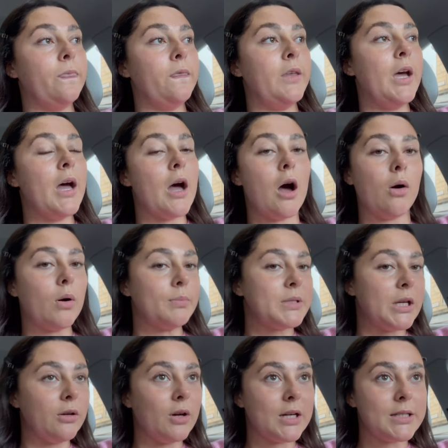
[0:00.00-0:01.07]
yeah i'll
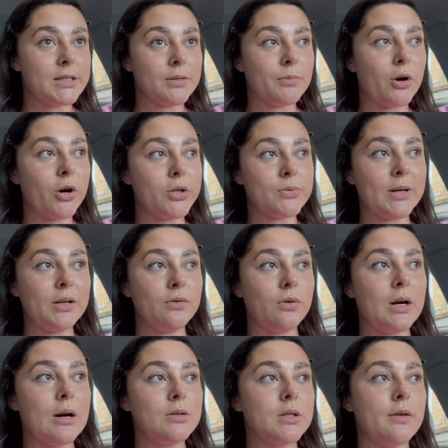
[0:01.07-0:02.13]
update you guys tomorrow 24
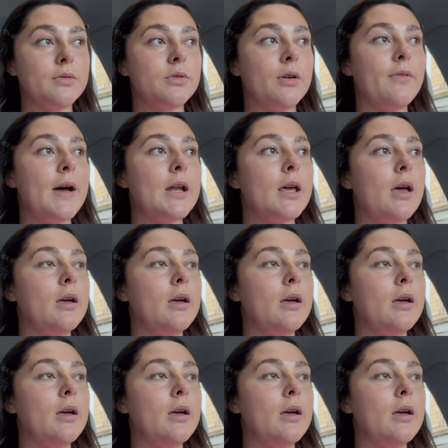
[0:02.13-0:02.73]
hours after i've had it